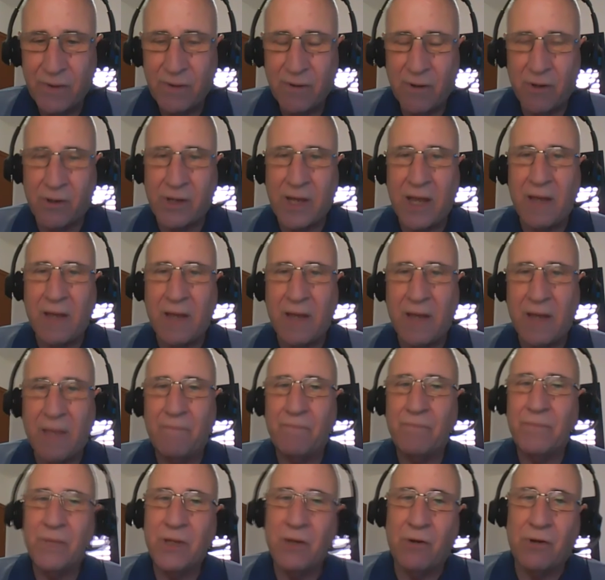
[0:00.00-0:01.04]
Okay,
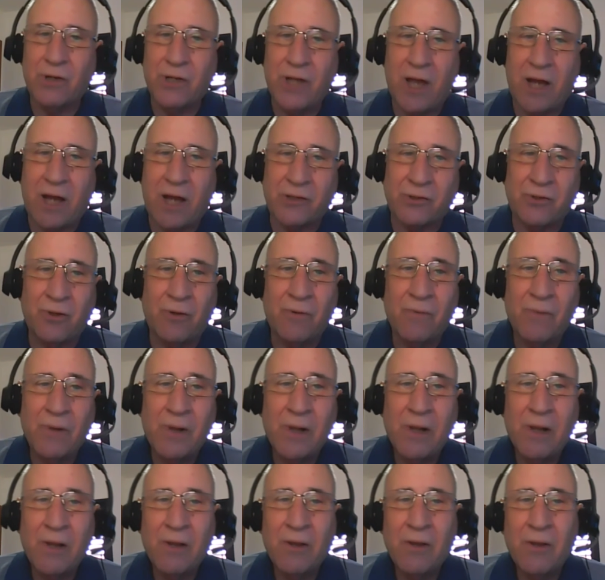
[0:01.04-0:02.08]
you're a doctor,
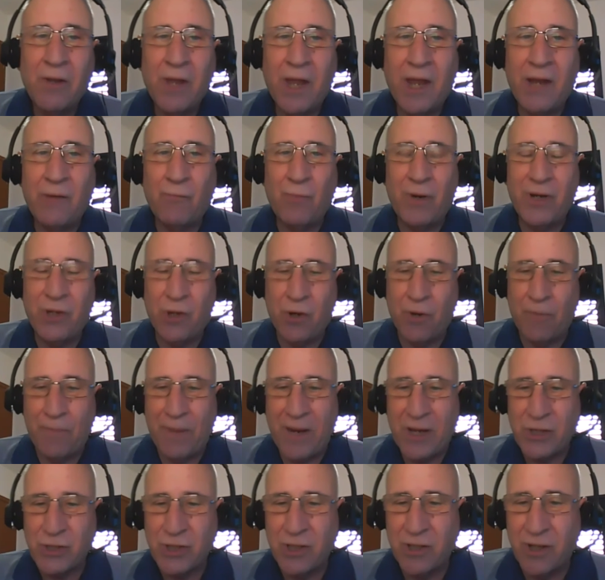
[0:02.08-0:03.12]
and when your
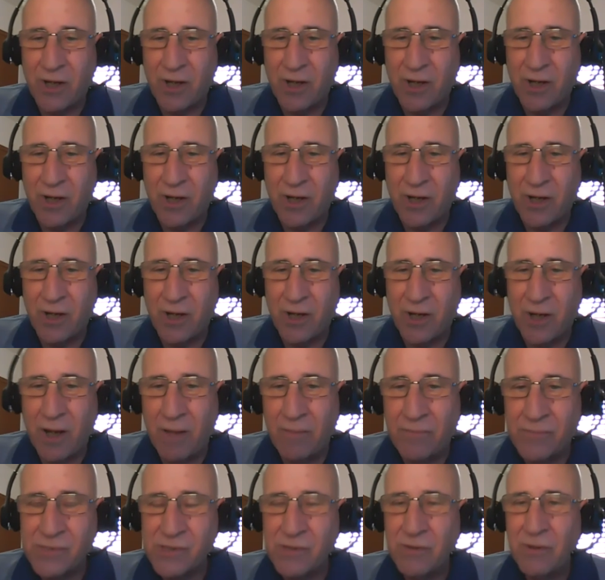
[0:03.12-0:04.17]
patient
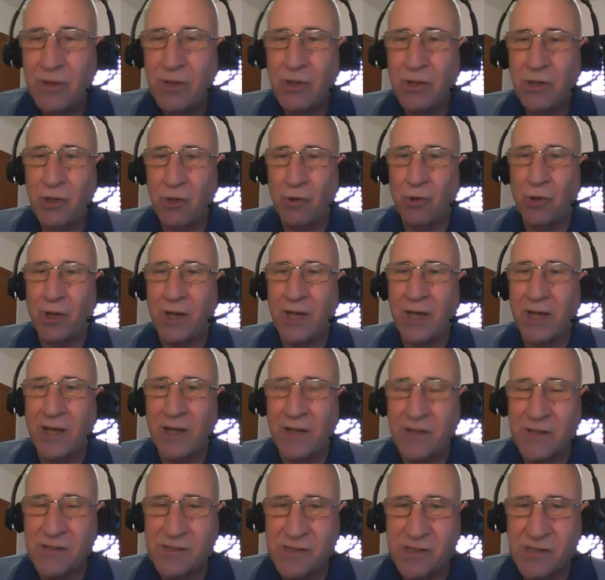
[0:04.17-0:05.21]
comes, you're looking
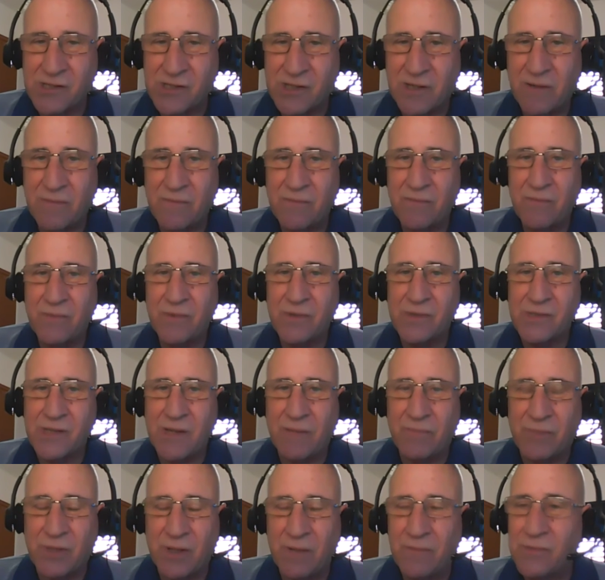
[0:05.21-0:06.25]
at the
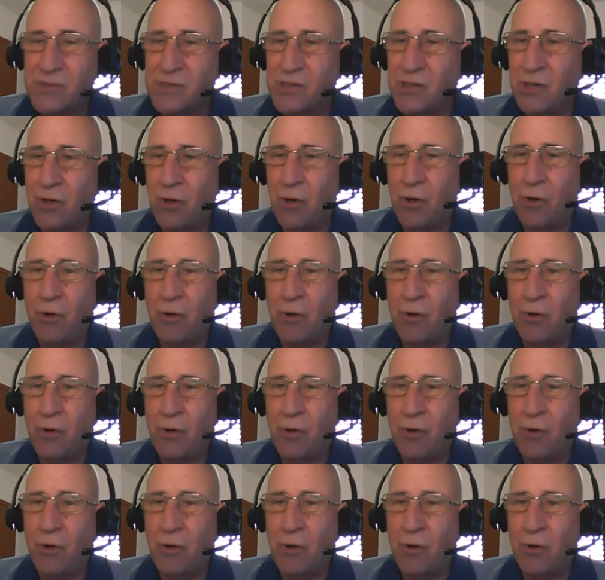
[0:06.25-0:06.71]
symptoms, you're